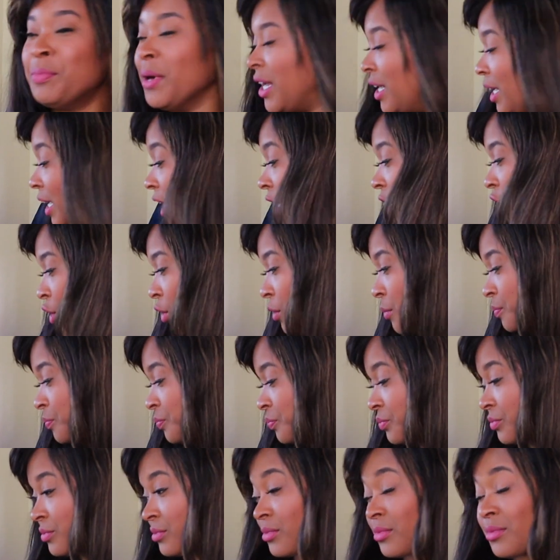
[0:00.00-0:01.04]
but anywho.
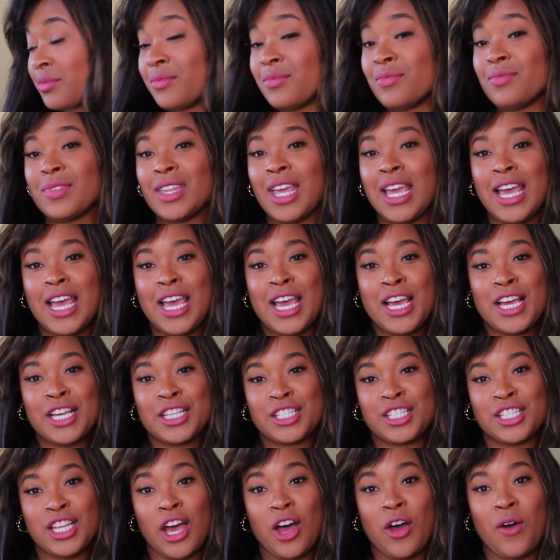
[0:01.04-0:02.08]

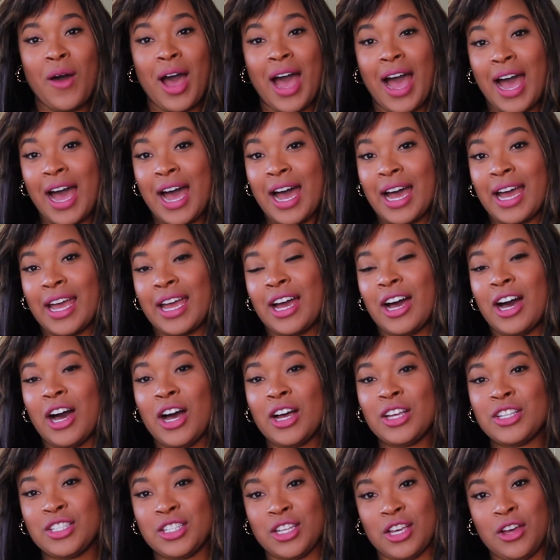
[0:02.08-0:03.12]
So I
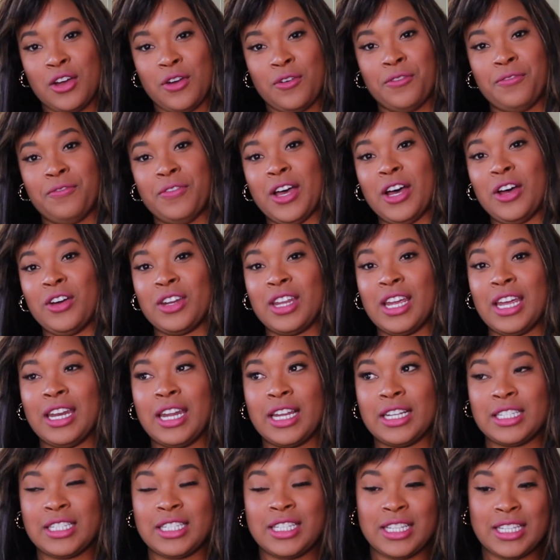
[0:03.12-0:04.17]
also felt
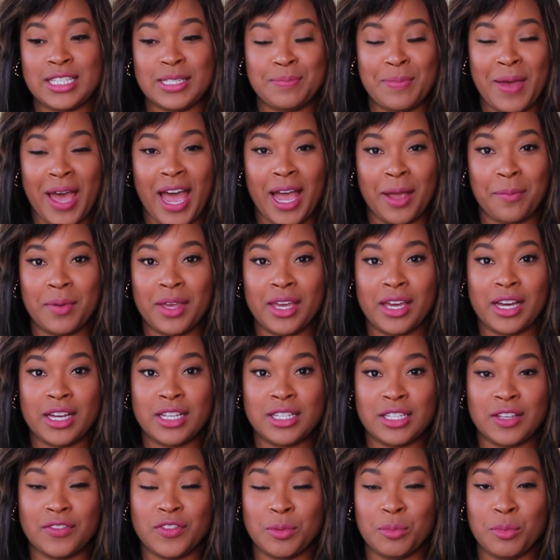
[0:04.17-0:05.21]
connected to this bag
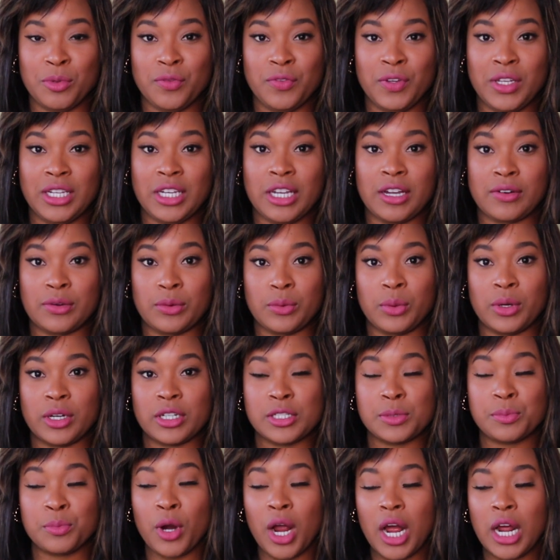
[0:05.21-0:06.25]
because of the movie Devil
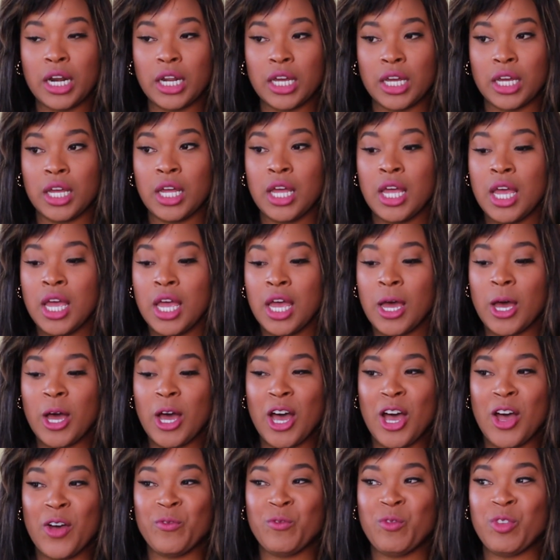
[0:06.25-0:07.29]
Wears Prada.
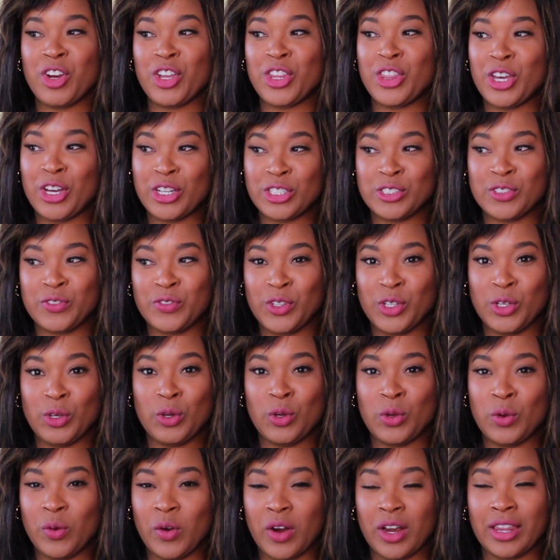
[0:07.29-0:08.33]
For those of
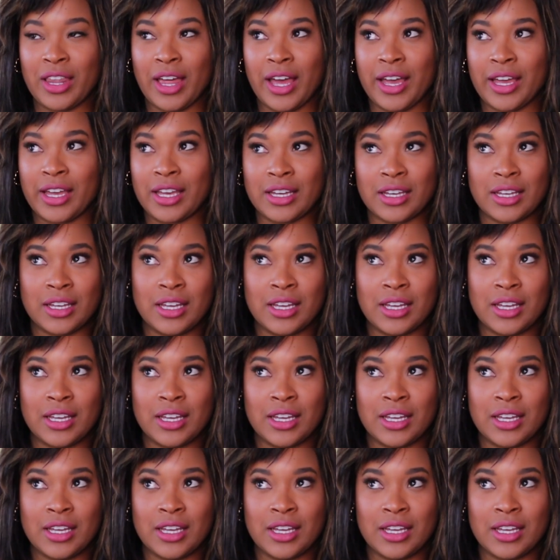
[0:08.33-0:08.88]
you who are like